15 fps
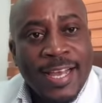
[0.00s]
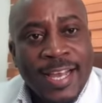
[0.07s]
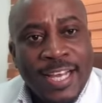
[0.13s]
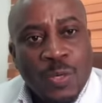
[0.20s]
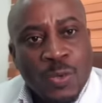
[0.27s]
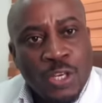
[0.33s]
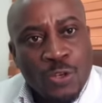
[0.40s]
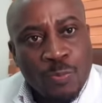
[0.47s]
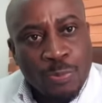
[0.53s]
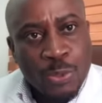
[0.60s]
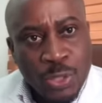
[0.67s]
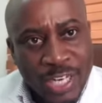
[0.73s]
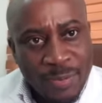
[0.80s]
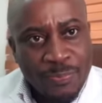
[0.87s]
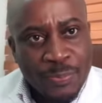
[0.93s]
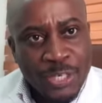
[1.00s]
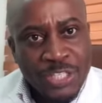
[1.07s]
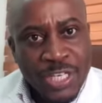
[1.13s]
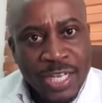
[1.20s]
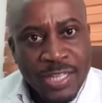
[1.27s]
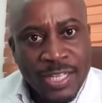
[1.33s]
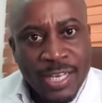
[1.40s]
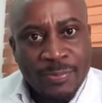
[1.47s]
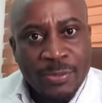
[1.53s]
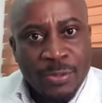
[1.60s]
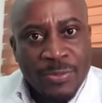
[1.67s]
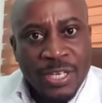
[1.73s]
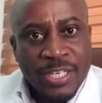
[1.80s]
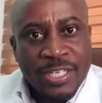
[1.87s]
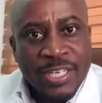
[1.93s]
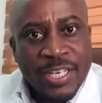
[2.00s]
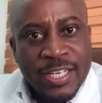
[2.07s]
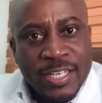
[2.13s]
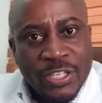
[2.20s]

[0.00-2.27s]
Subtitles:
And when you build up pressure in the abdomen,